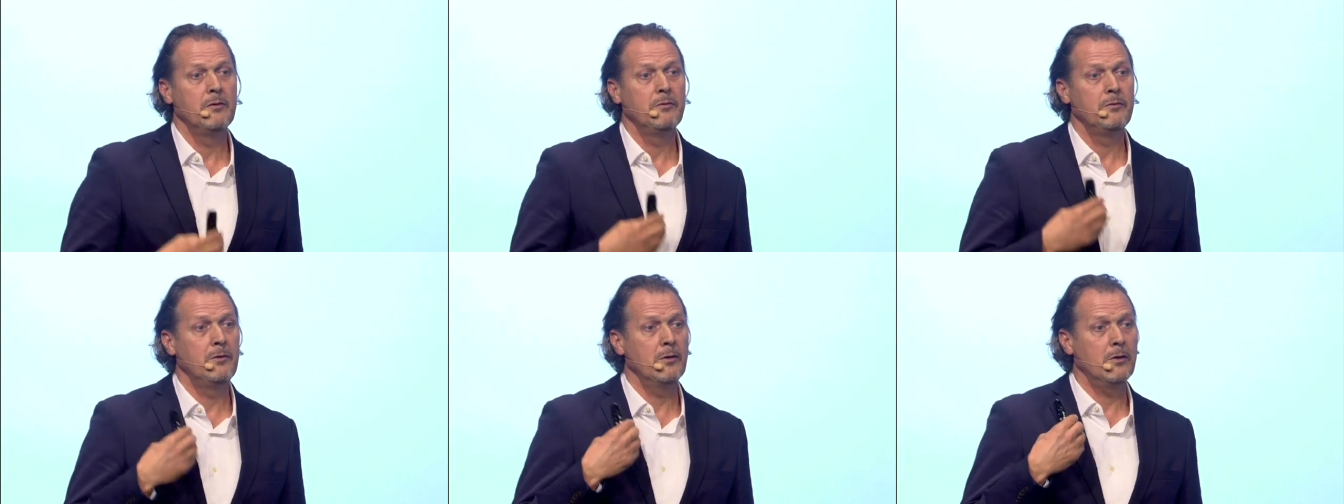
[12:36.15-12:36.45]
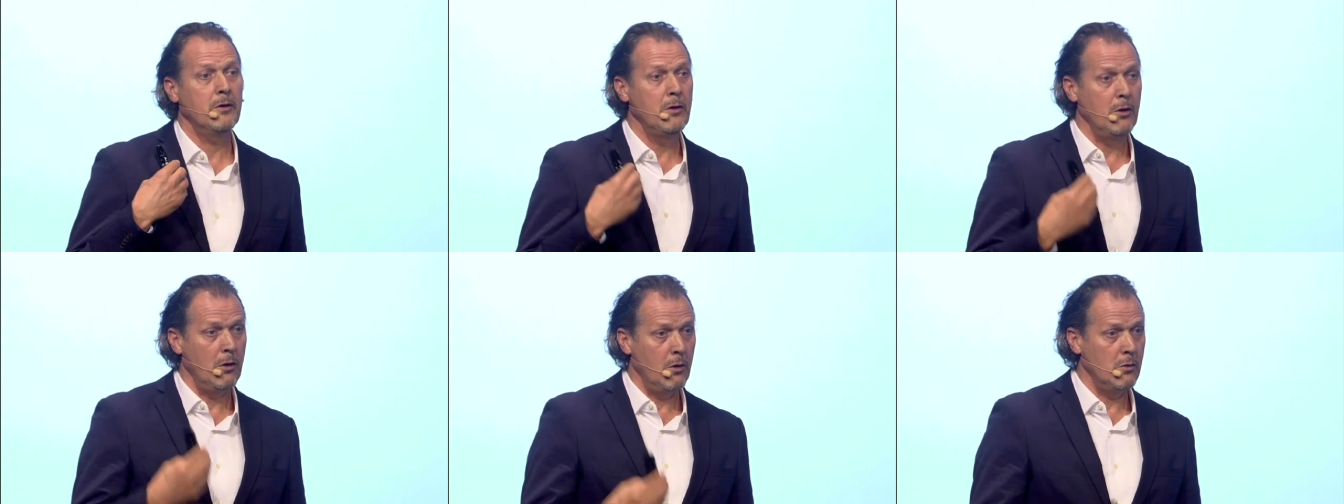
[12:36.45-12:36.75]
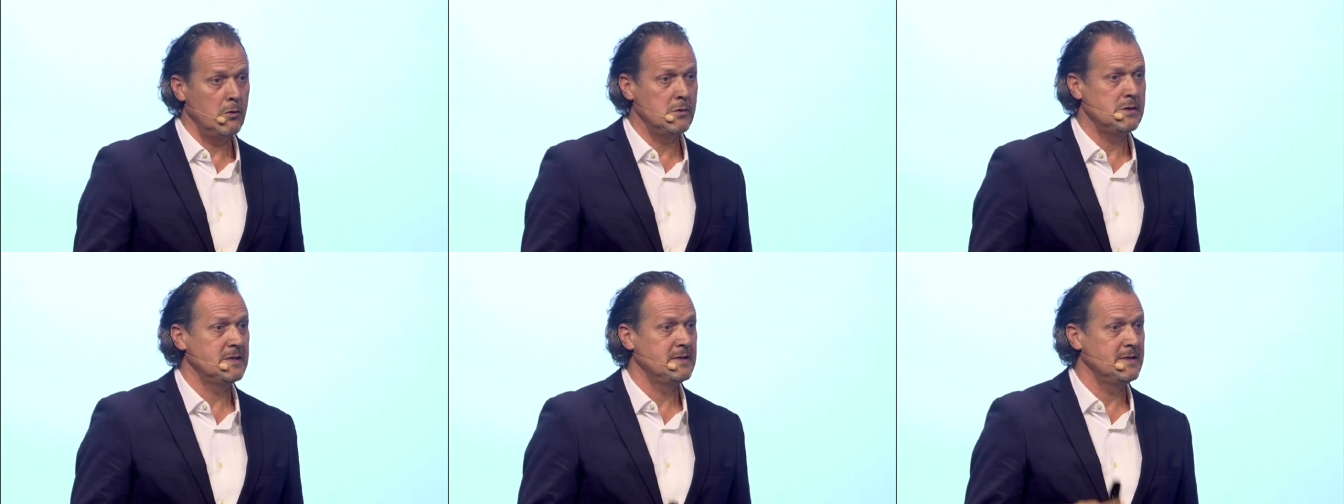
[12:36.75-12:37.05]
the
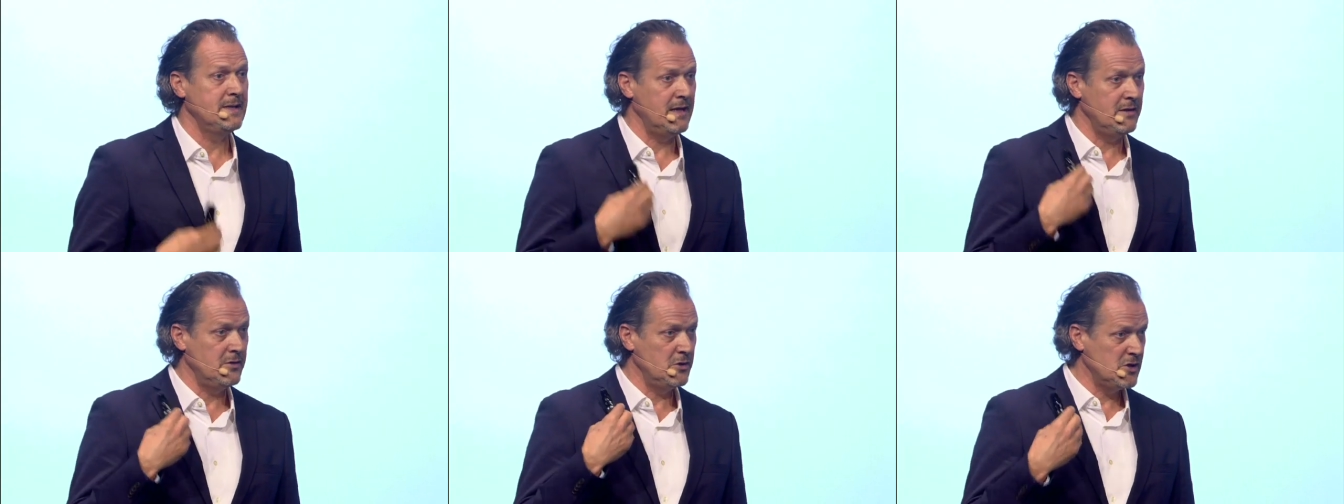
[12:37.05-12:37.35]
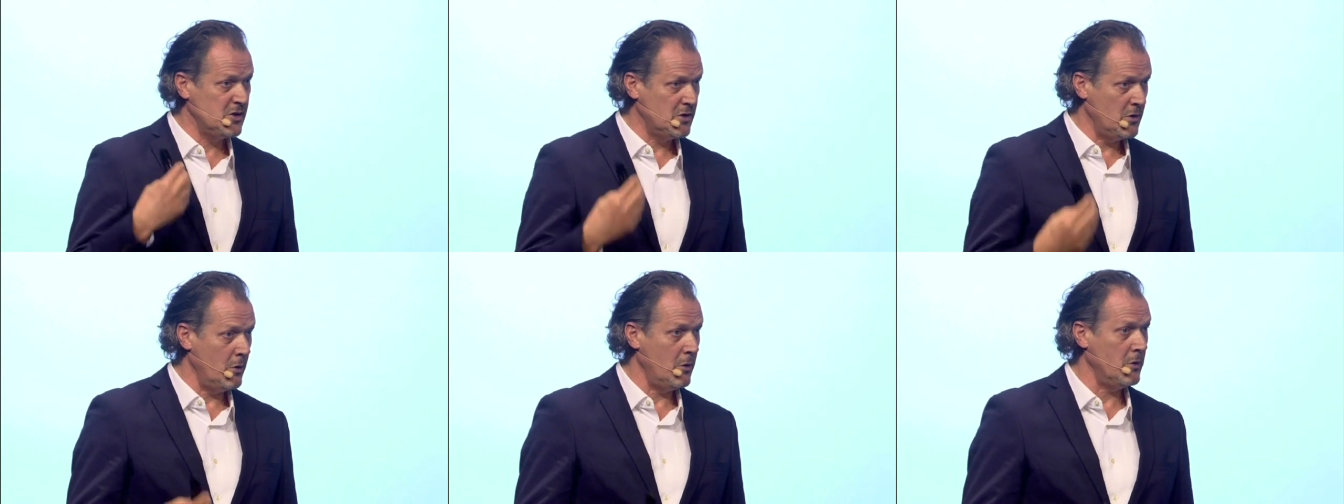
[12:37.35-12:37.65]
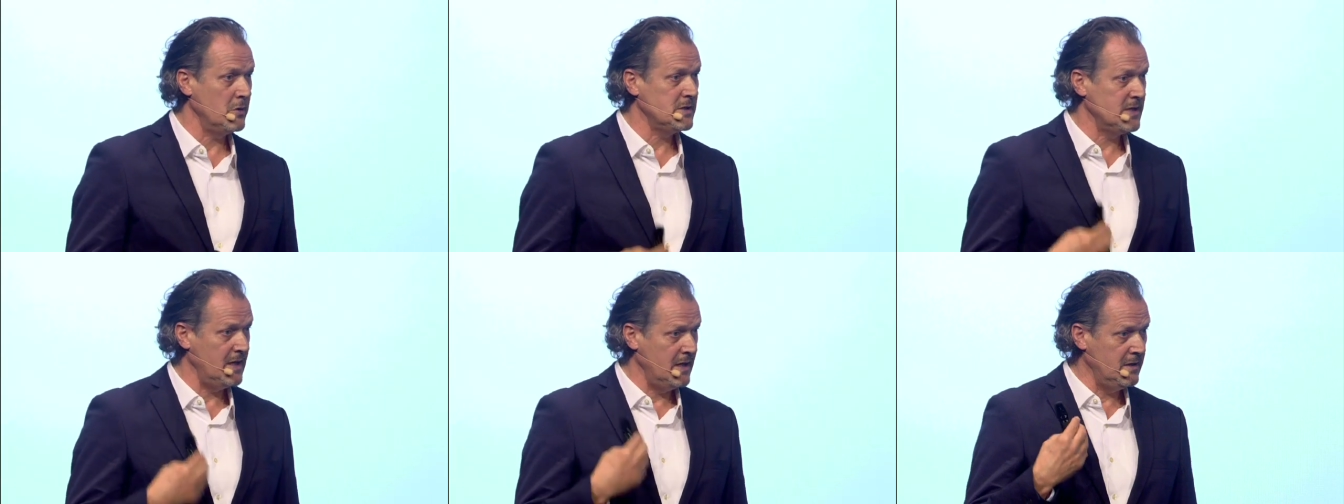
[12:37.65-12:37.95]
clothes that the
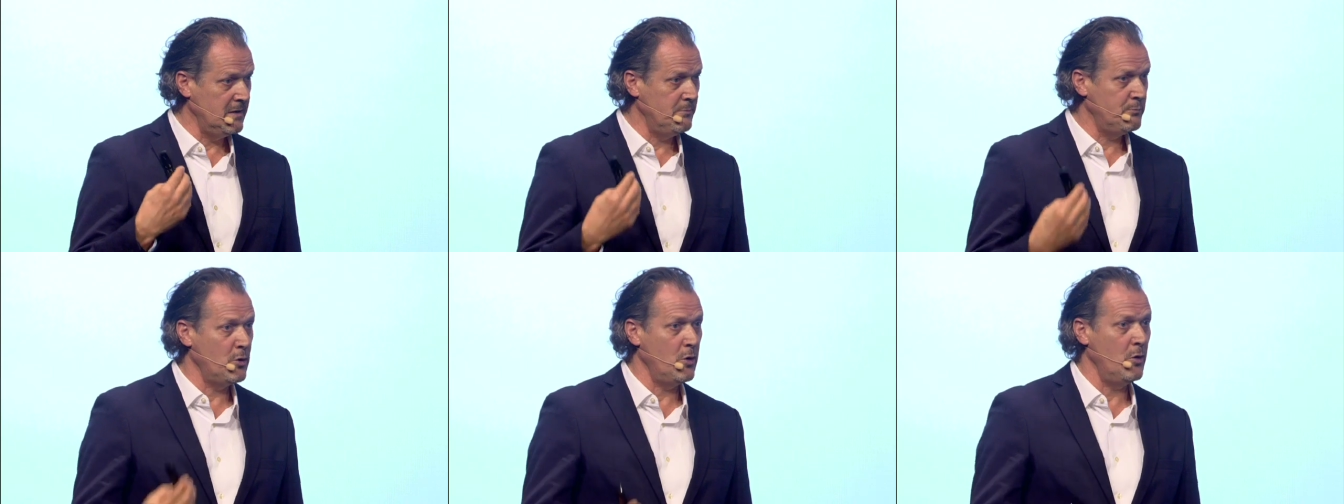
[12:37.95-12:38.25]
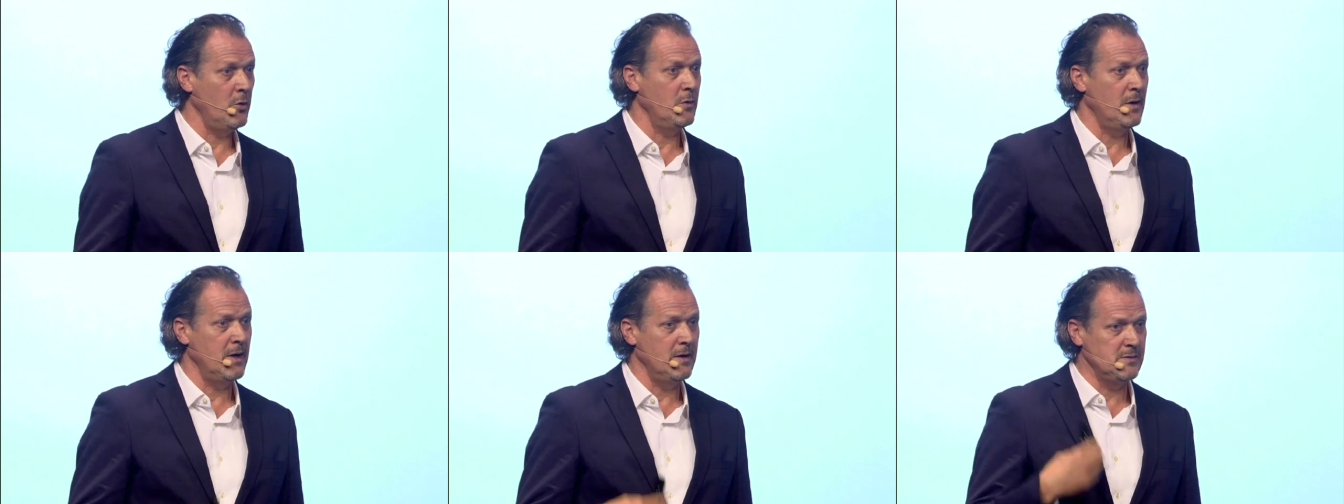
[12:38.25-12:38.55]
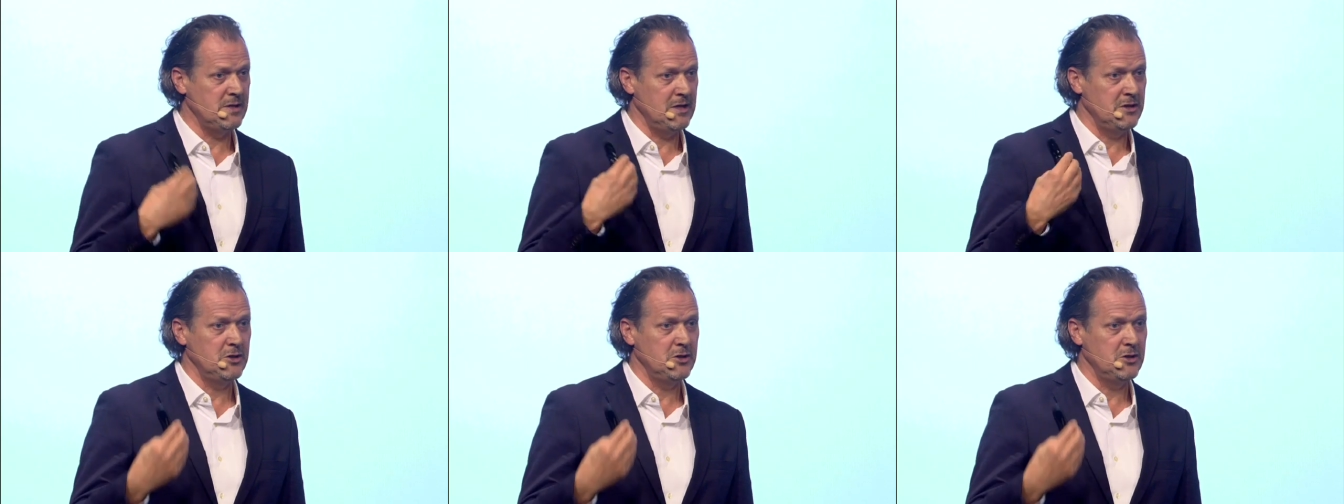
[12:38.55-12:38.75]
stars in the programs